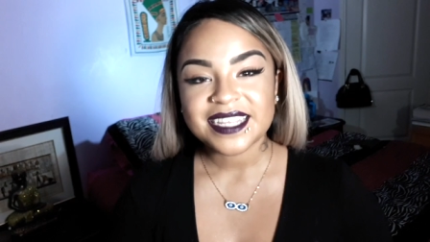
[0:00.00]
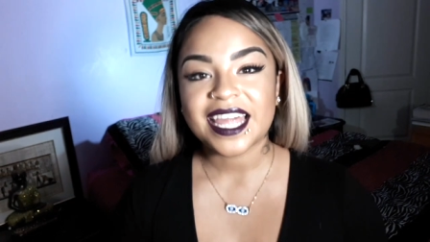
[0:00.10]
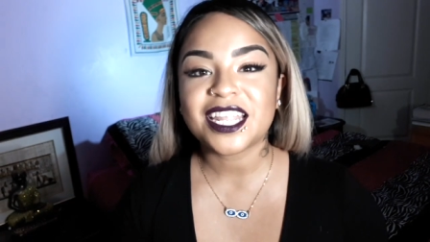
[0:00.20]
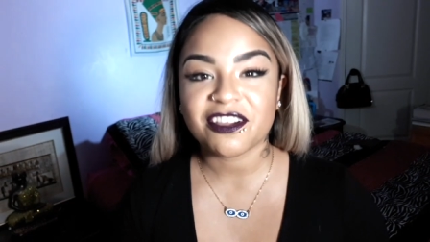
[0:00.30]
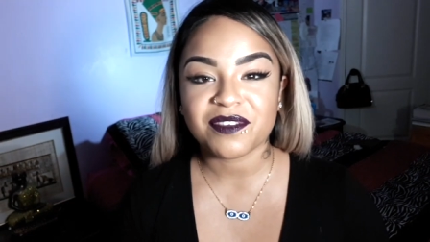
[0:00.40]

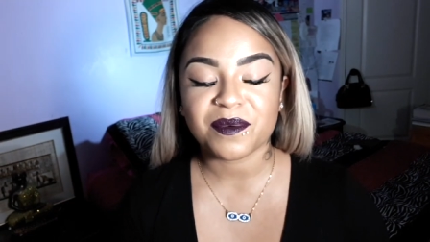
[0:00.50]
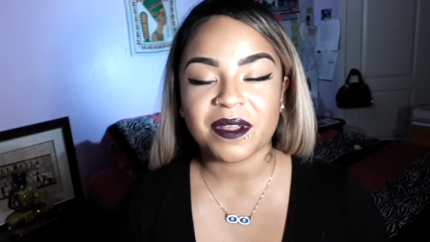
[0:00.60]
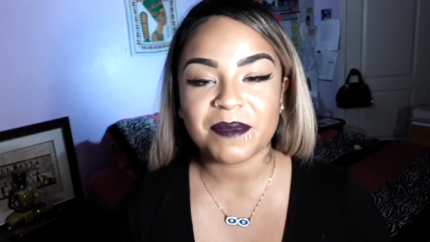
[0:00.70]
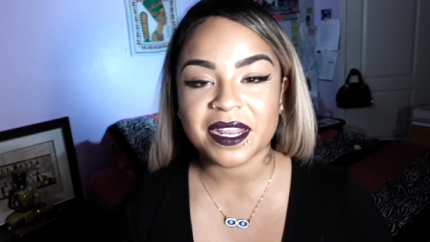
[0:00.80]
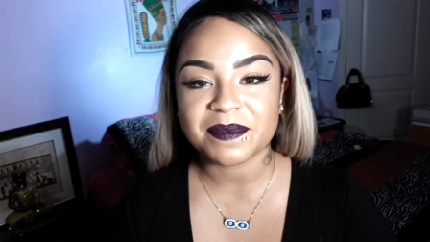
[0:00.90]
Hello
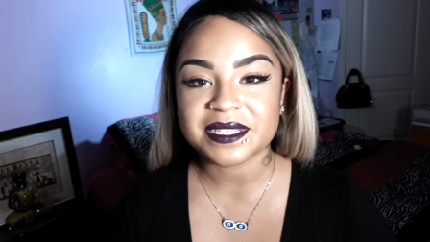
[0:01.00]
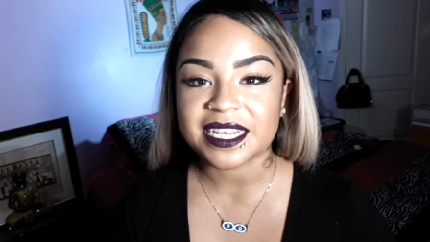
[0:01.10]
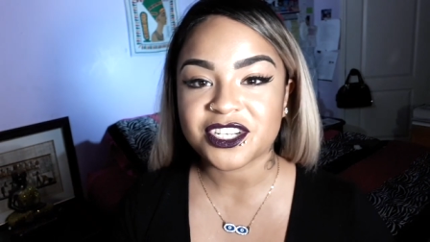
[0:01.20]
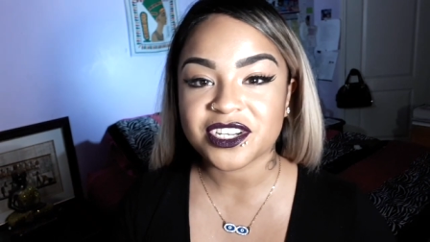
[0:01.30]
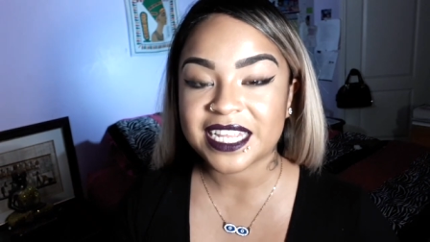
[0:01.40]
everyone, my name is
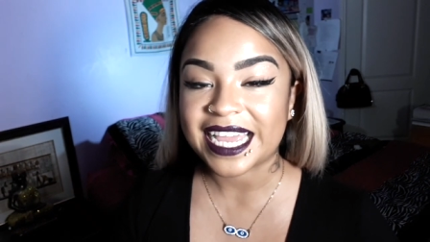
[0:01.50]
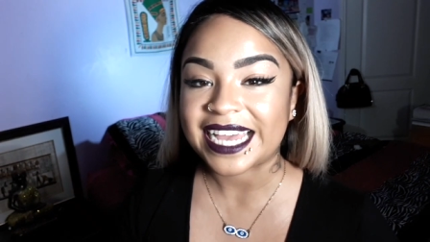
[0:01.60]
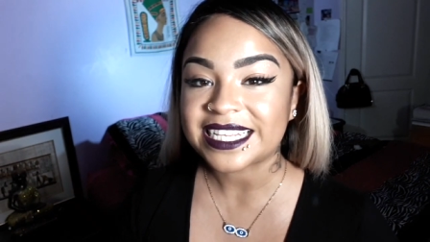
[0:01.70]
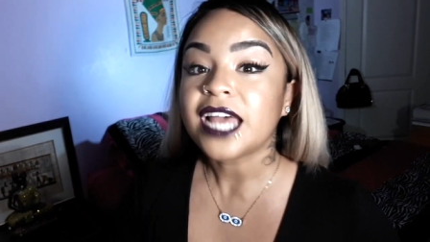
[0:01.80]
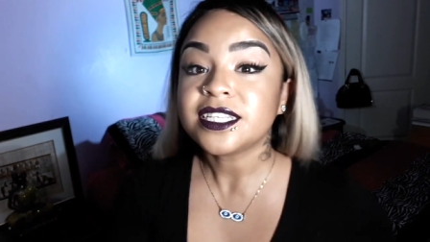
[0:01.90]
Astrid
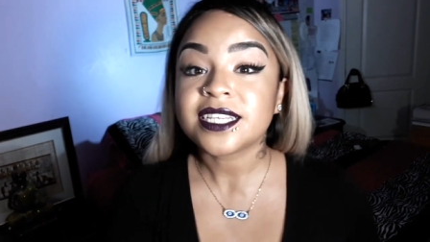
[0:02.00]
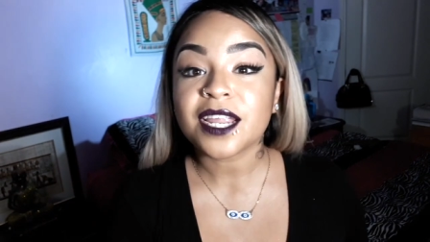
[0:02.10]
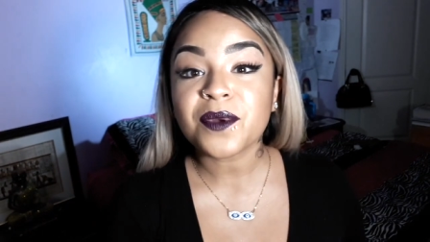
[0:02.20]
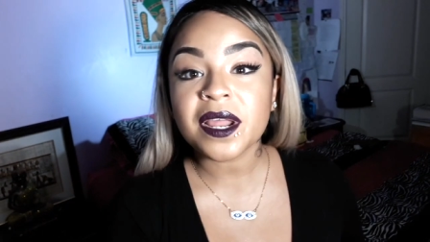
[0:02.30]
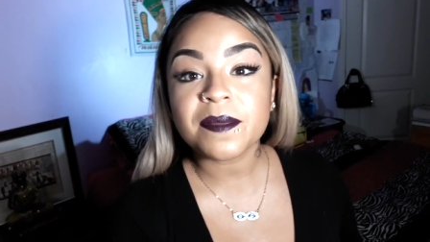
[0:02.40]
Diaz and today
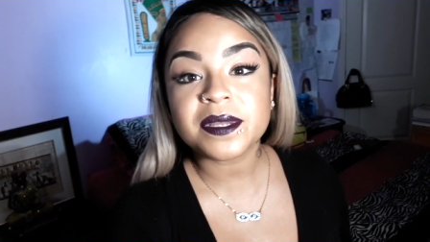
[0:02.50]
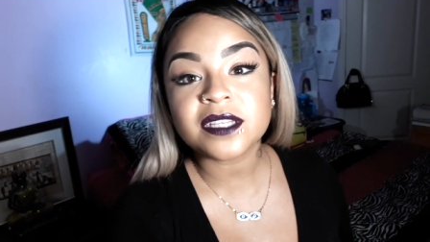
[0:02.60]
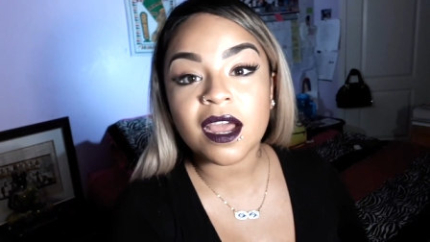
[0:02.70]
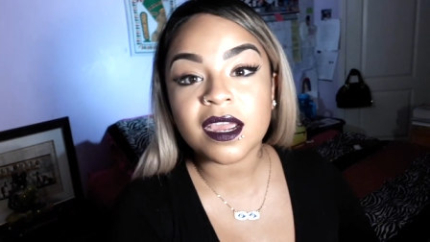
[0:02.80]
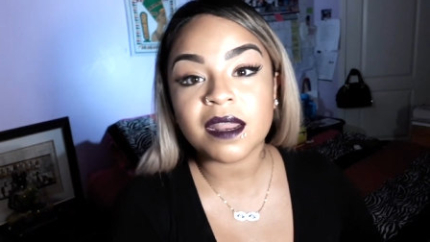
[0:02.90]
we're going to be
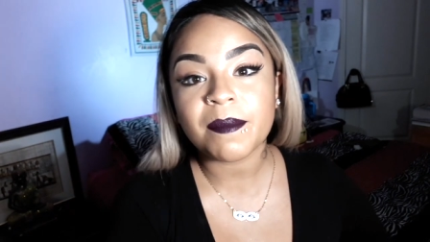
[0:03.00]
talking